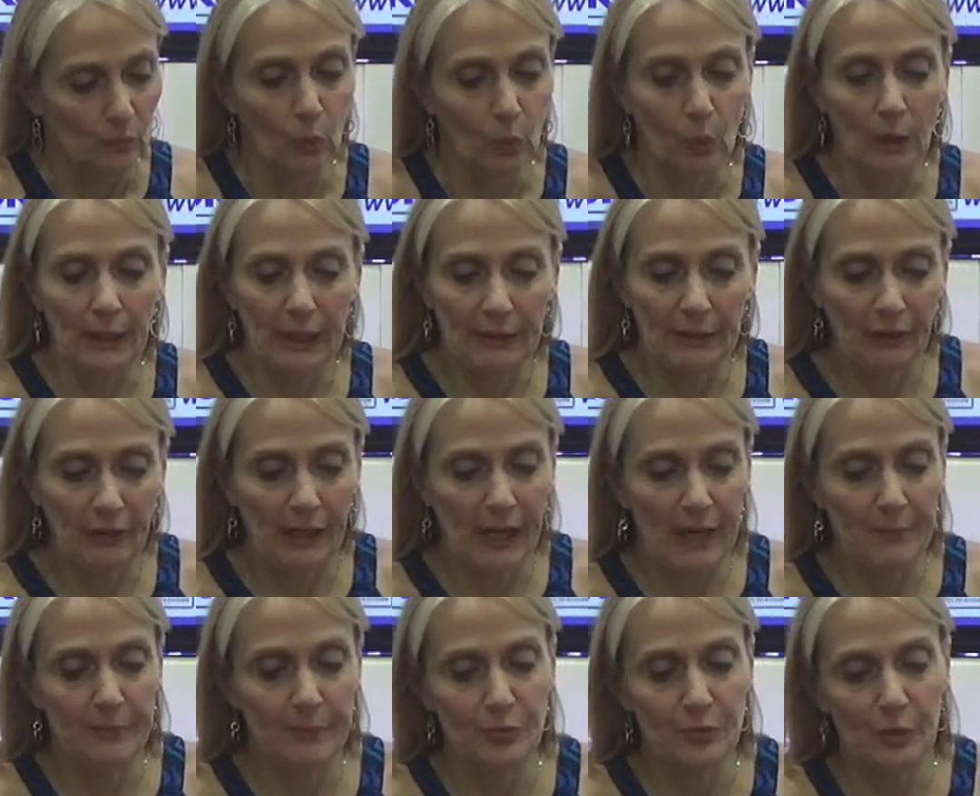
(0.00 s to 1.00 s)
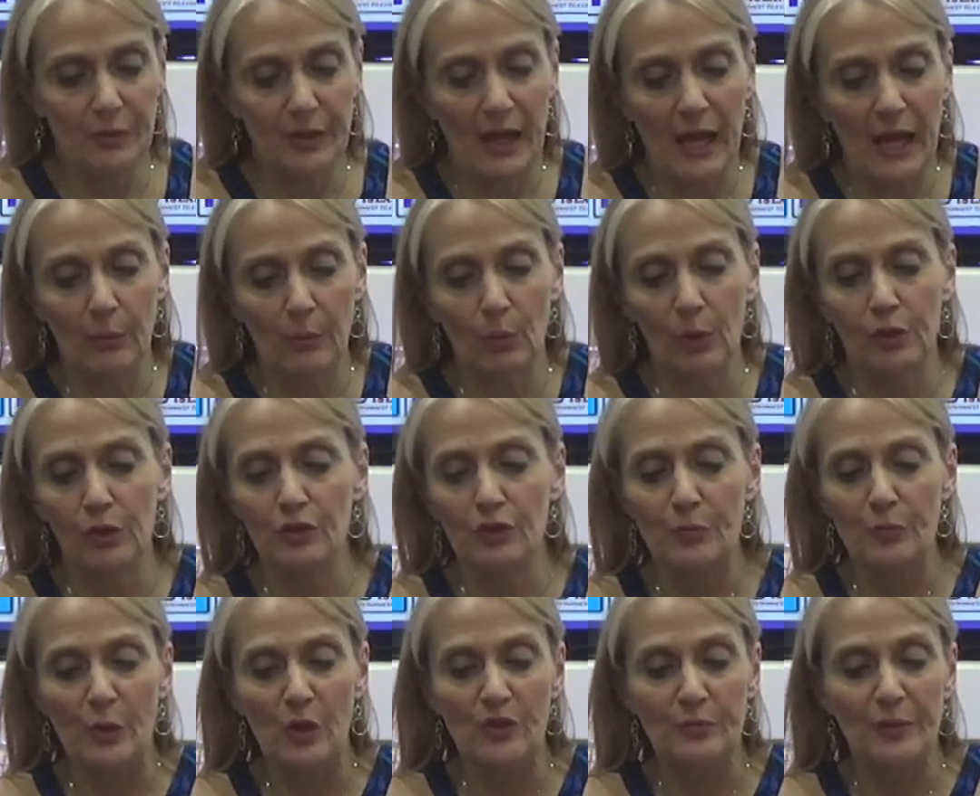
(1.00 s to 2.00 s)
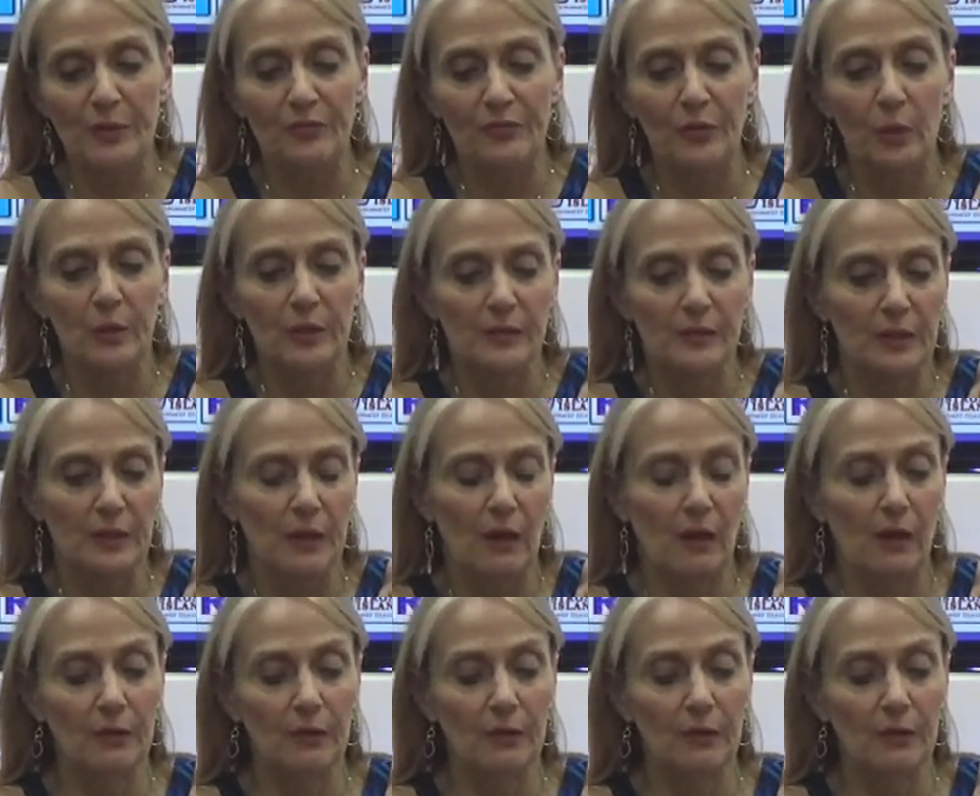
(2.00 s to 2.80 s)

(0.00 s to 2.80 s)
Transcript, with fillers: Whatever happens with that, what you're supposed to be focusing